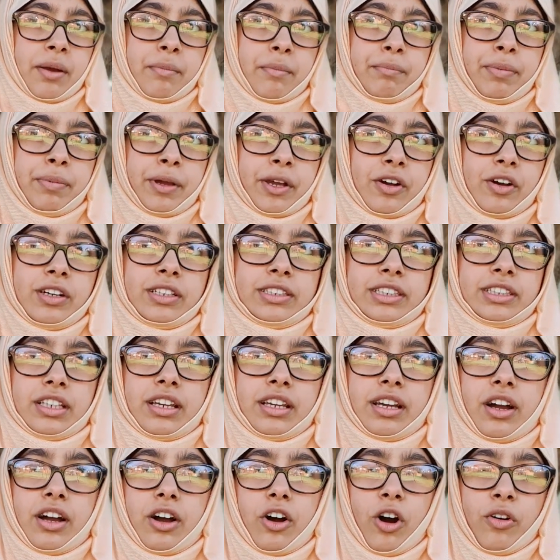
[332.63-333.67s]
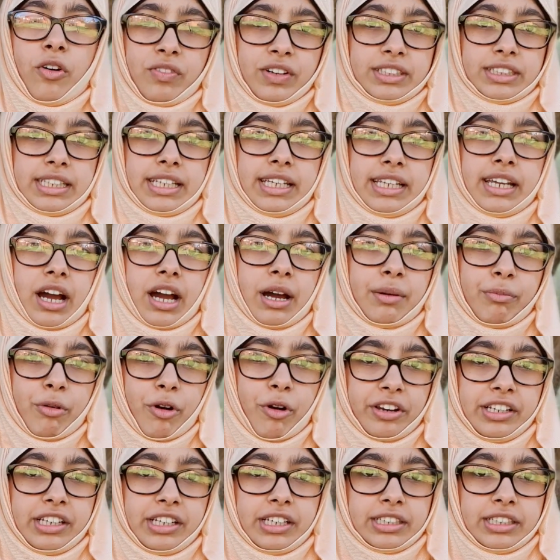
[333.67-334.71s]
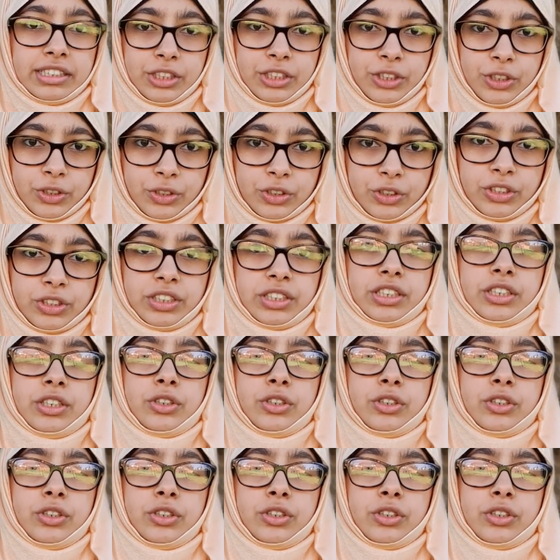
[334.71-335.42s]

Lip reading: because obviously our body is used